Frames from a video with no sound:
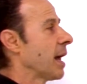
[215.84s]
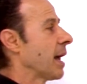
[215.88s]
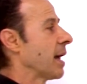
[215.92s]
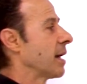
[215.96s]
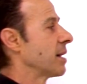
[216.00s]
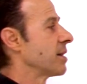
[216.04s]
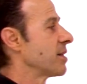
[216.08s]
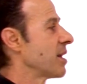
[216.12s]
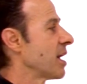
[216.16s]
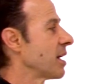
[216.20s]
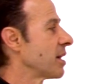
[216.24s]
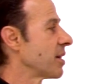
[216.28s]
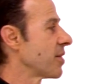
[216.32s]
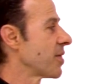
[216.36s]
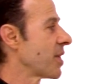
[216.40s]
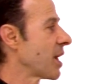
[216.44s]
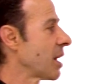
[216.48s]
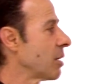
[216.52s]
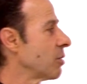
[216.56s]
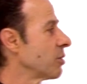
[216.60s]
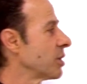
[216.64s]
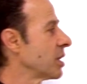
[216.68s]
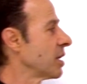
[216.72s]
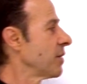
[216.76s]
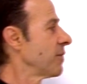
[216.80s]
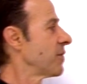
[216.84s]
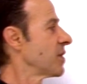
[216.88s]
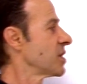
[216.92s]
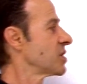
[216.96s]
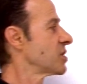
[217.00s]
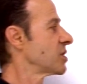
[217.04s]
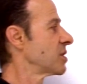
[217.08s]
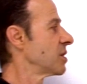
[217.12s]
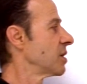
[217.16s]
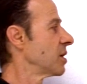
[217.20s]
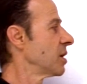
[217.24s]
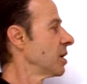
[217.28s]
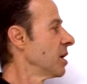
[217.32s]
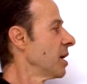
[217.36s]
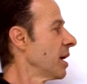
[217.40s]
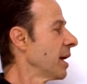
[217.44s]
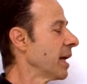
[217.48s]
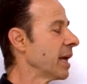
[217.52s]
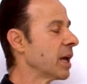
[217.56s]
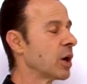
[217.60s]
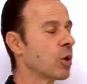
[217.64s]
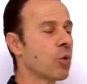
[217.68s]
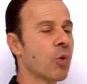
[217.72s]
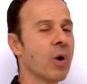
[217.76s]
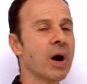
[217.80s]
and that'll give us the
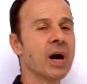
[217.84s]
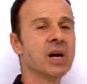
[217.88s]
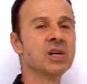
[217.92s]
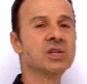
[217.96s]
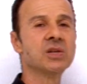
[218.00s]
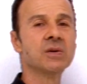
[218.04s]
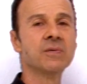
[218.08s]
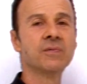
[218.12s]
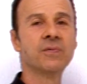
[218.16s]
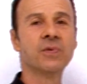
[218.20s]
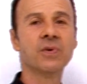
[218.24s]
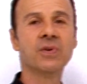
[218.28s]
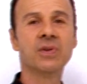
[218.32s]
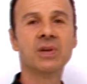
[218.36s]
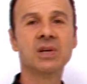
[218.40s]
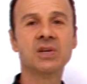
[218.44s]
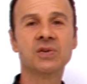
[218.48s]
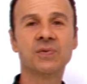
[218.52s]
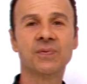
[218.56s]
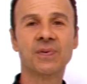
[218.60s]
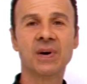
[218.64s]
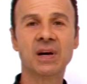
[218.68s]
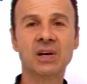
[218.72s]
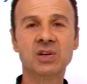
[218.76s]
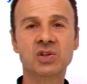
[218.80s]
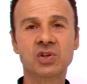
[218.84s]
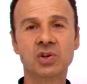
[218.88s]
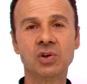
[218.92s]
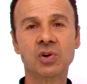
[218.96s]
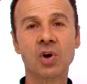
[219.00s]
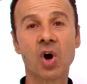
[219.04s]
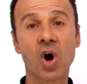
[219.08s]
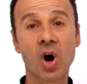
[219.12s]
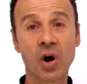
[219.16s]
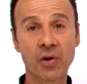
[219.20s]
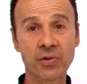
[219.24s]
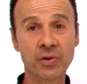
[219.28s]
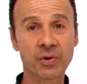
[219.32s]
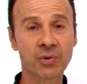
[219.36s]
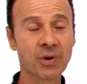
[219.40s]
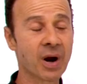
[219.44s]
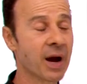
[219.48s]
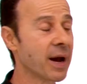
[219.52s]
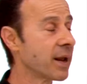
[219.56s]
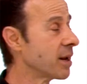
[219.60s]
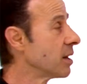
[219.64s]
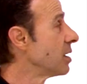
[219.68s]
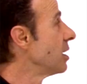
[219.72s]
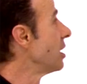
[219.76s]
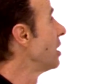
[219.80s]
equation for this function on the right.